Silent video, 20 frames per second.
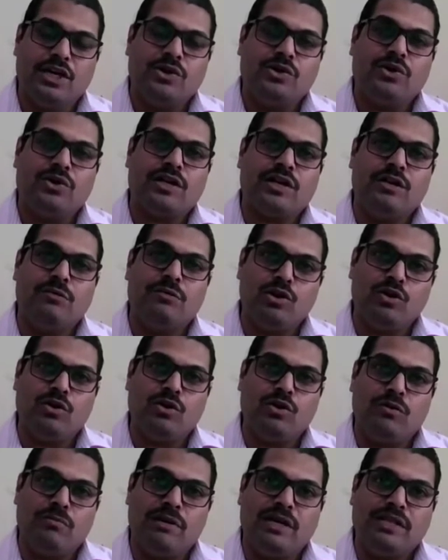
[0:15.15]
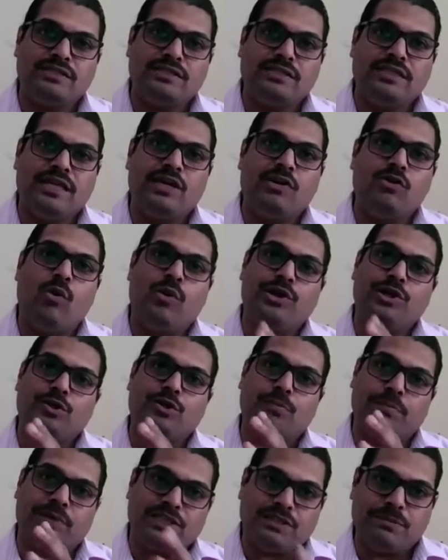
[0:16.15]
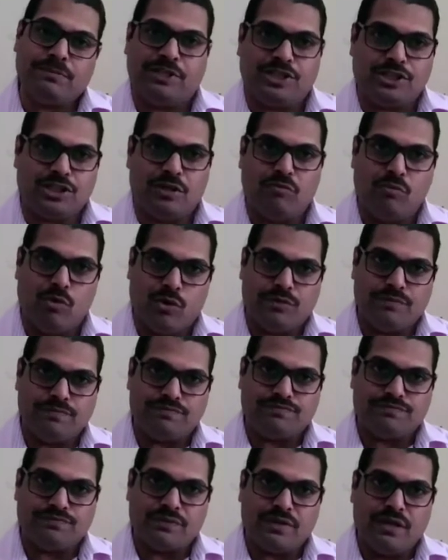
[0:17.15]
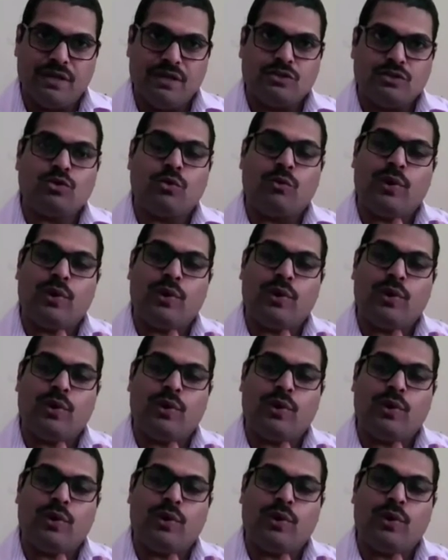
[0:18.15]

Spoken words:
your immunoglobulins, they go into precipitation mode. So